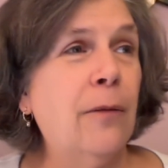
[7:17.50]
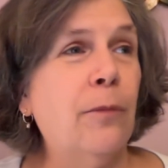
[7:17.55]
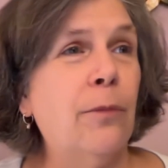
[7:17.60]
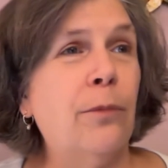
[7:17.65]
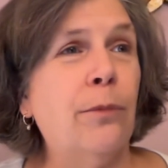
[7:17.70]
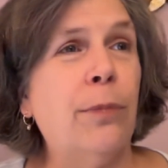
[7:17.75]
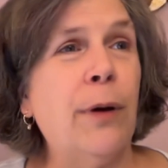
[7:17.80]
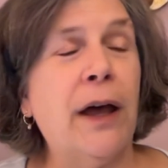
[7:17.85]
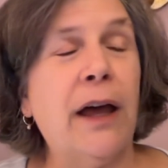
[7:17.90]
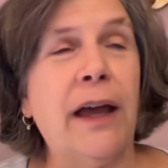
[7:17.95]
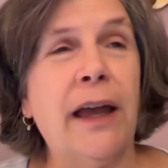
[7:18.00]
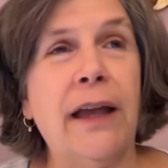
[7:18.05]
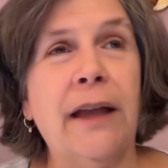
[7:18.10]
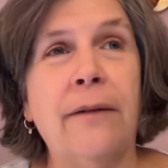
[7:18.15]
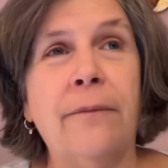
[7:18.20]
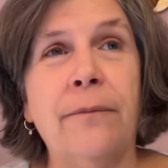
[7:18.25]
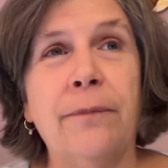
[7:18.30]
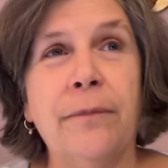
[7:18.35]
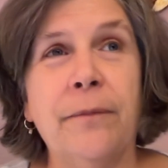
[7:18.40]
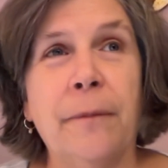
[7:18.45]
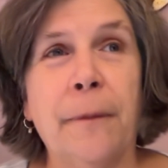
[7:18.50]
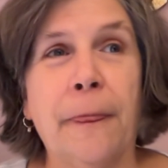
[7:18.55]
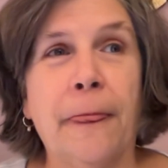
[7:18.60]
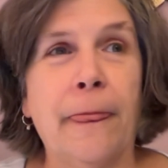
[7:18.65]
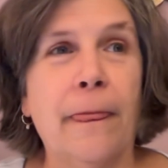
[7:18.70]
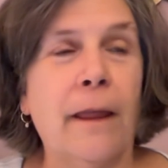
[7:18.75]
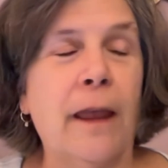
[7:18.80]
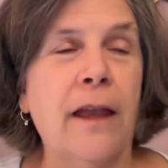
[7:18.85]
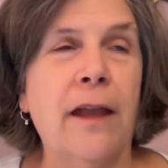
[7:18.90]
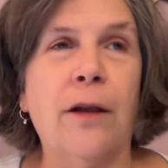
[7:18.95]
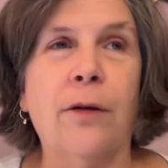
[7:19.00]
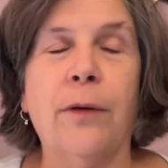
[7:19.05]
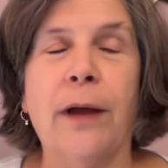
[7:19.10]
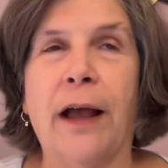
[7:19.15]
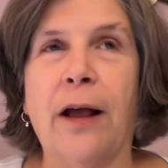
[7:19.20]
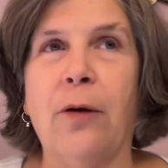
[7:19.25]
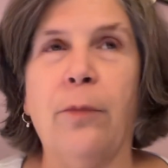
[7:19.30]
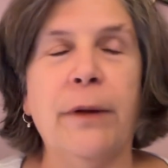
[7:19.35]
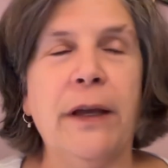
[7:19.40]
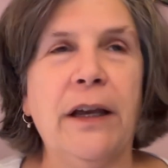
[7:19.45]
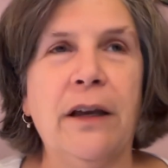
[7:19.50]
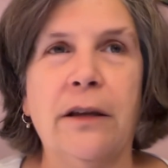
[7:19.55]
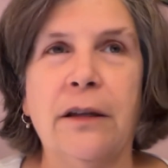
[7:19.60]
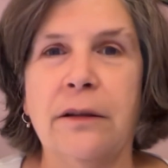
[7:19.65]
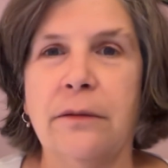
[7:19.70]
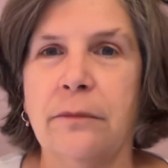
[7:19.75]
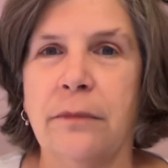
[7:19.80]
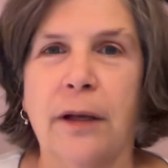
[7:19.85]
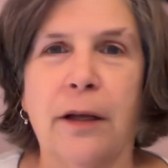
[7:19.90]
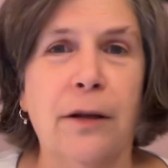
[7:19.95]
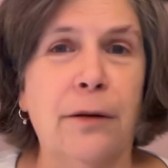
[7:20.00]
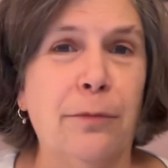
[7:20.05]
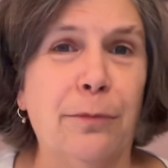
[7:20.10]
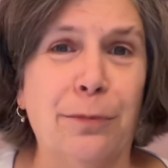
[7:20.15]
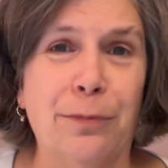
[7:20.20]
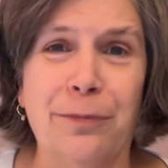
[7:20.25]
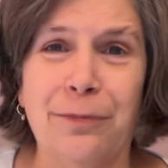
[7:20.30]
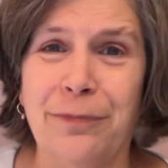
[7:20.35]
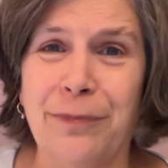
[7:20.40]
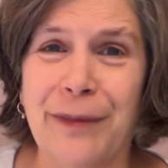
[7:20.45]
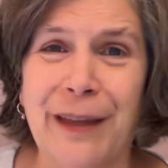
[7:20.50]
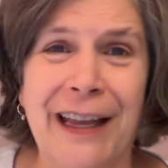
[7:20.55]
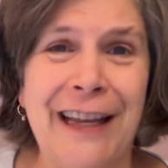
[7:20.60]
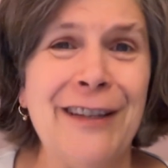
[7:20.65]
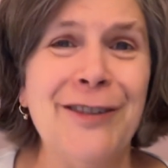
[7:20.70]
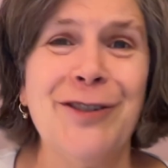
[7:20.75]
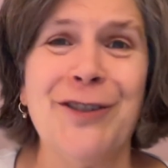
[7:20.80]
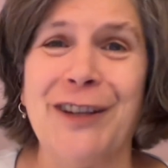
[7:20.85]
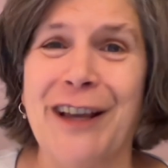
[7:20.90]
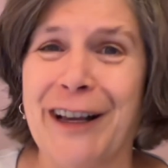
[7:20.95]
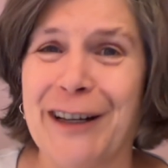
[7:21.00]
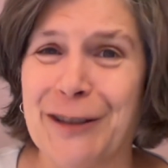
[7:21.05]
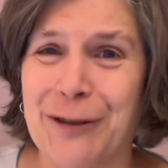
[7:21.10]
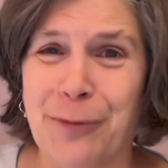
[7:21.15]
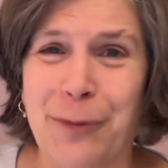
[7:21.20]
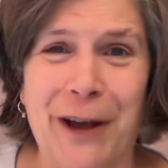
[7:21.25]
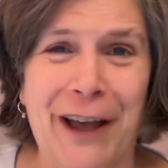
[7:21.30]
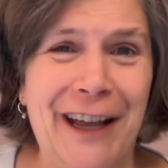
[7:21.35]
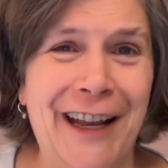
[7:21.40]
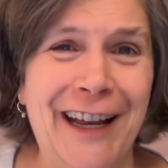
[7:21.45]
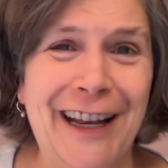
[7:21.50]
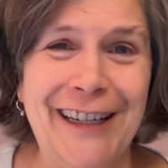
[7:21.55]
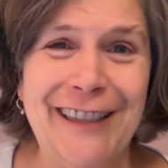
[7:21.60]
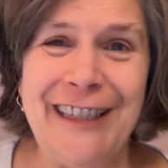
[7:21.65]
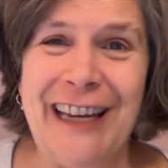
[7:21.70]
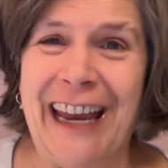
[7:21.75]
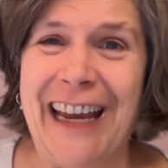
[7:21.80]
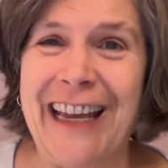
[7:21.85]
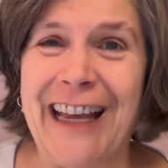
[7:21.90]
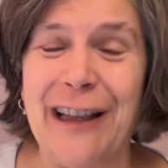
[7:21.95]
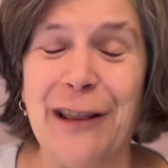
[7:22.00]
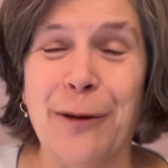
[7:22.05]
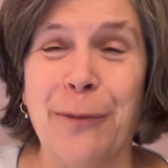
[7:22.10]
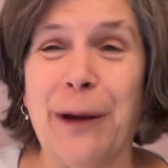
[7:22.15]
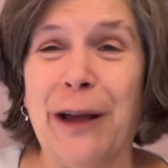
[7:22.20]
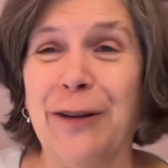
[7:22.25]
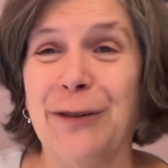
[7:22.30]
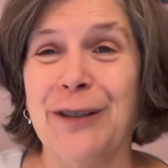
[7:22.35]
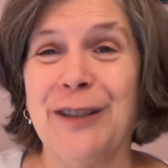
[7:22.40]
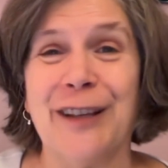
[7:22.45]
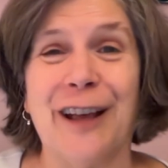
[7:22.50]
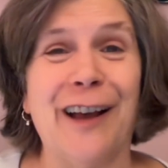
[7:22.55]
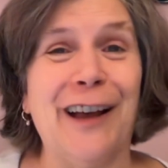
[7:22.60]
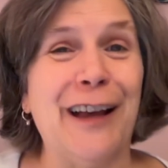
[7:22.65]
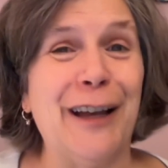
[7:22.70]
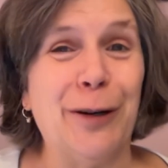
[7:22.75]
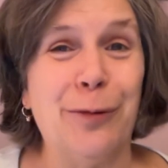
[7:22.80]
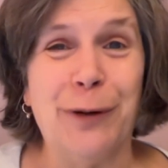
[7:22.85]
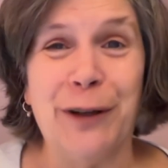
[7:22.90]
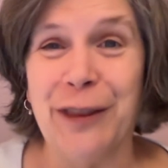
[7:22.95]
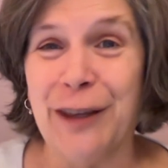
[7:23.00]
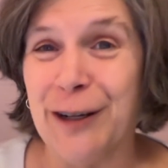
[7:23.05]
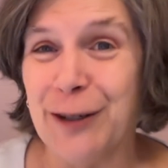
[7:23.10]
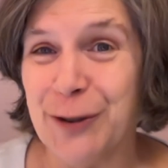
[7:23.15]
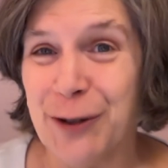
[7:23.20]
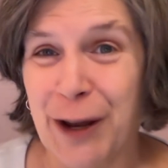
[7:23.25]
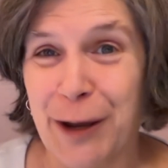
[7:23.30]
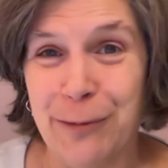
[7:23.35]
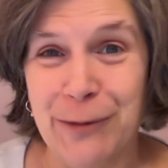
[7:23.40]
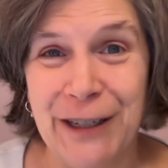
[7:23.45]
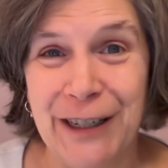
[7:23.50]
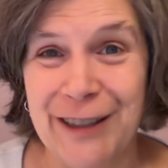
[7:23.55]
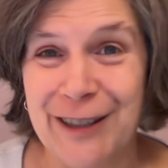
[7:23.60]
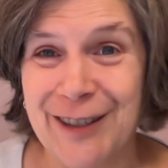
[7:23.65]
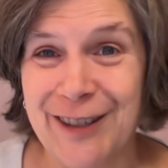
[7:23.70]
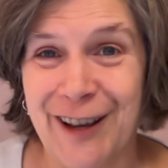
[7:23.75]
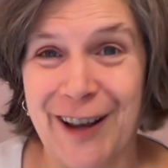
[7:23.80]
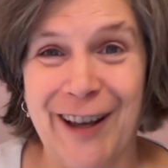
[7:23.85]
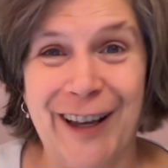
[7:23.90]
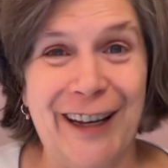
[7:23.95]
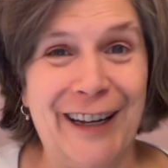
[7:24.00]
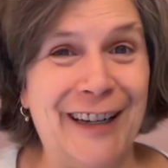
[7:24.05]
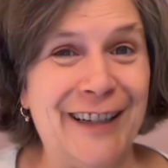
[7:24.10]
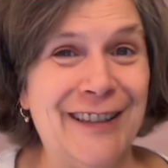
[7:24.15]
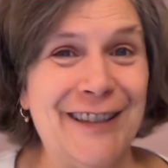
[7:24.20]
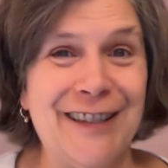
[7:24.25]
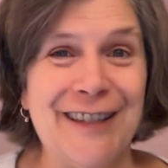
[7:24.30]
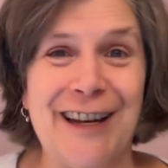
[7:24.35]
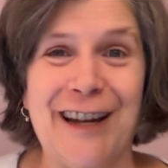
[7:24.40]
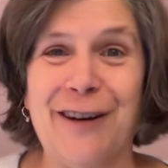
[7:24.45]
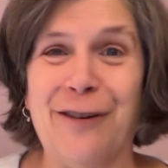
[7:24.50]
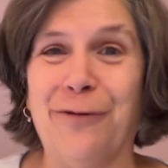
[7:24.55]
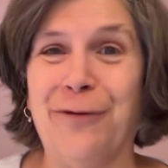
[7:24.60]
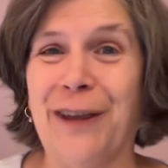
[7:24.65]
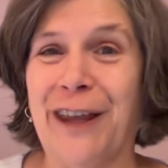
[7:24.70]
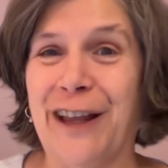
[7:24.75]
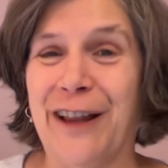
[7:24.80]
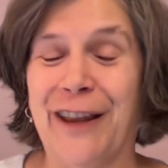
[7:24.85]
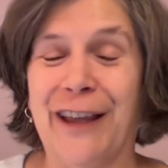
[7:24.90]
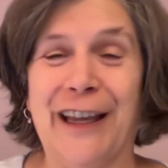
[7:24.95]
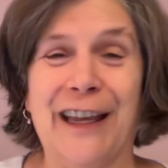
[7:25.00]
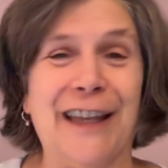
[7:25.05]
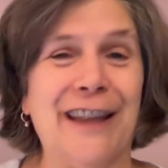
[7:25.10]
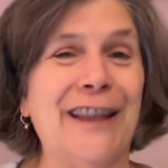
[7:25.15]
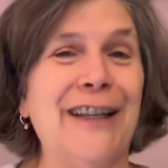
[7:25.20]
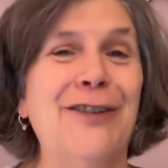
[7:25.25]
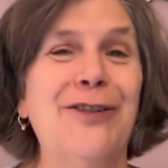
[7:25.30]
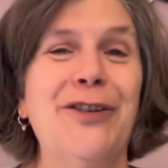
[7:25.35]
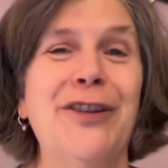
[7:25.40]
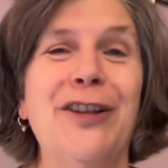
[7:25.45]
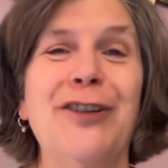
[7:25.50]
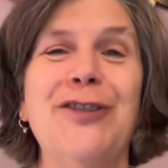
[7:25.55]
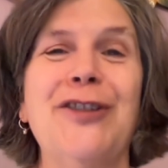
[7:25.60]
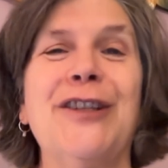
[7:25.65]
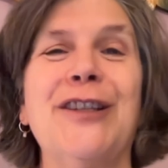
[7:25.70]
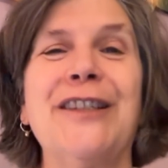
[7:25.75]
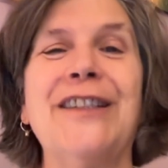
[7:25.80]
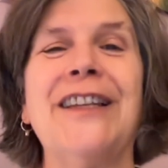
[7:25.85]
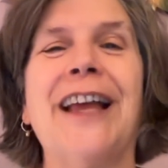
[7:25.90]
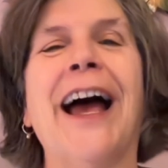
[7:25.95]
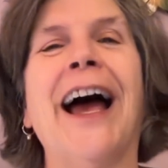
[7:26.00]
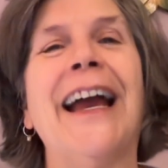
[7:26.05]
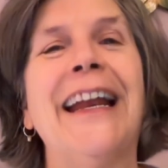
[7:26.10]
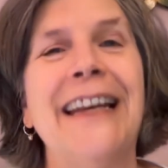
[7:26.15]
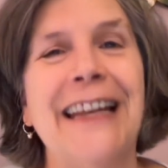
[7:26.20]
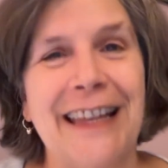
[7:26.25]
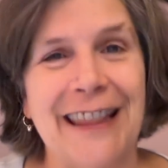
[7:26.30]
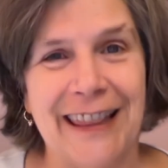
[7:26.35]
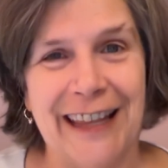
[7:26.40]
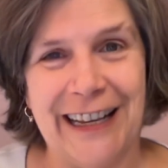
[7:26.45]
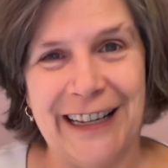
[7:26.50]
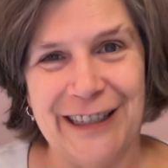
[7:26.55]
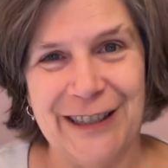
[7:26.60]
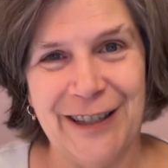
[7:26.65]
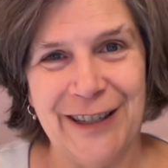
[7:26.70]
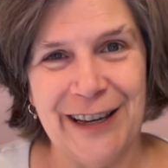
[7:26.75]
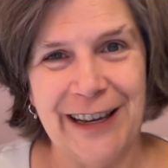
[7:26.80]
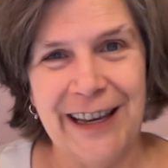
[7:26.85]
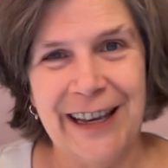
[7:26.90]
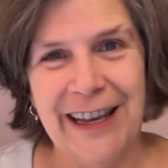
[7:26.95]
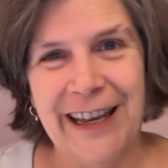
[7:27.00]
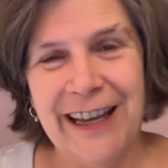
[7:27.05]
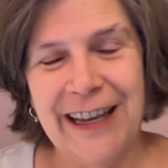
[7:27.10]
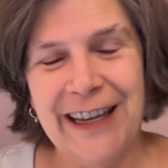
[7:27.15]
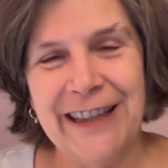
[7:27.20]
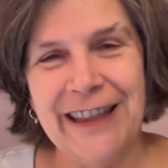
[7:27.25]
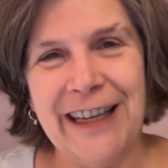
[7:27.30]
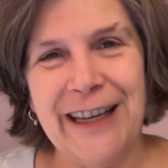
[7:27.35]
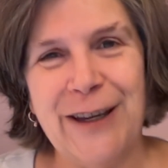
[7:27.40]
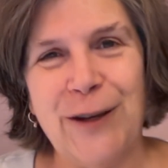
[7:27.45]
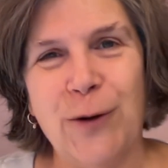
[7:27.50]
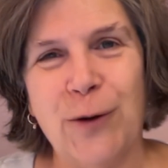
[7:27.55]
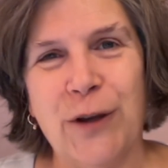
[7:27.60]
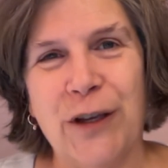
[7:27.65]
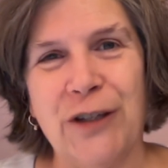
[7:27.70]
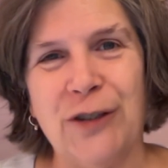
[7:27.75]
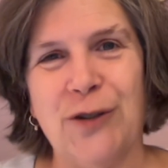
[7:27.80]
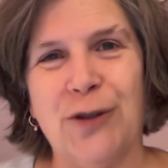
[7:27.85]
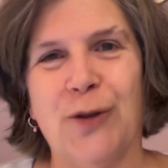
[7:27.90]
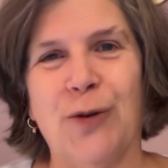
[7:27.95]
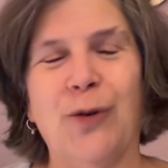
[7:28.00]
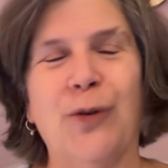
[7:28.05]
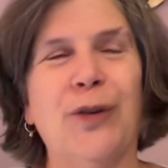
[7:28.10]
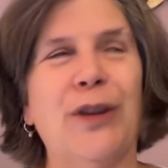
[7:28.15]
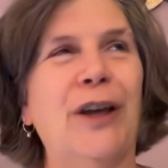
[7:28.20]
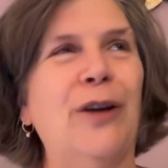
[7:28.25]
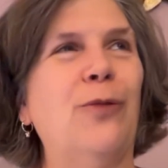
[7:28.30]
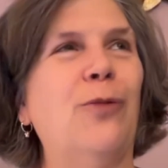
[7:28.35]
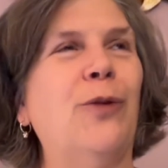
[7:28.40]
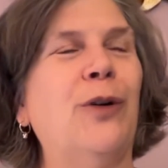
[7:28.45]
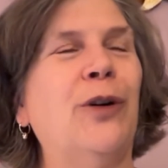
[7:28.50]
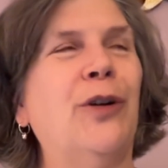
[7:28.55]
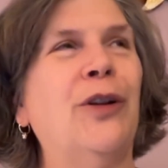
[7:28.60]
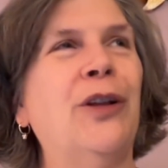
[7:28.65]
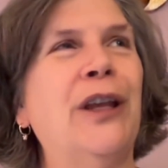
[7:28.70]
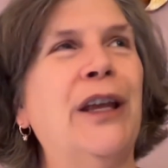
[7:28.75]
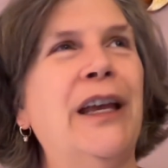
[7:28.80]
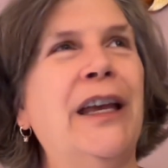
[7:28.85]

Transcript: by helping a insect by taking them outside when they're trapped inside instead of killing it. There's tiny things that you can do that will